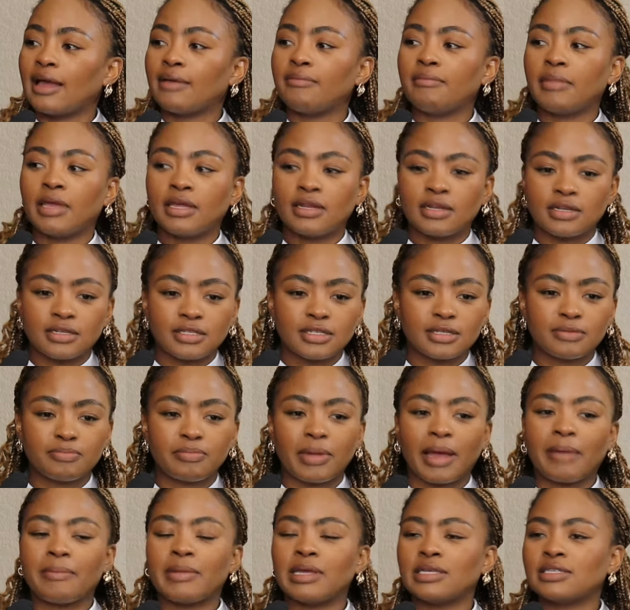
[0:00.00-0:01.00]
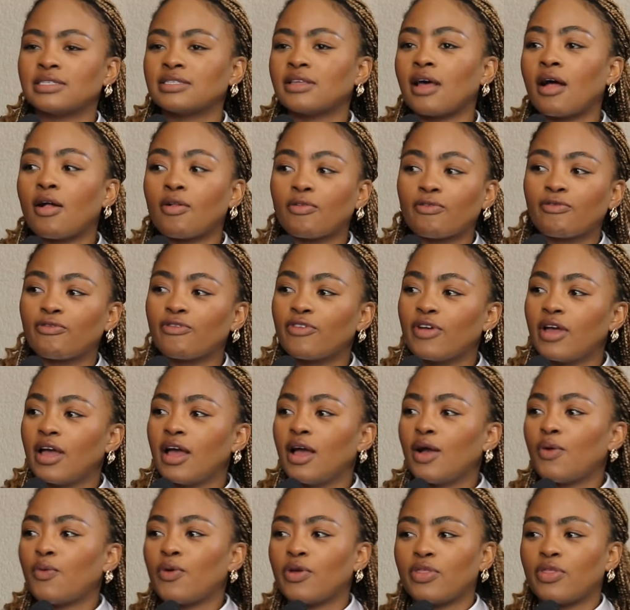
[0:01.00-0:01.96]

i made it mm, by mm, myself mm.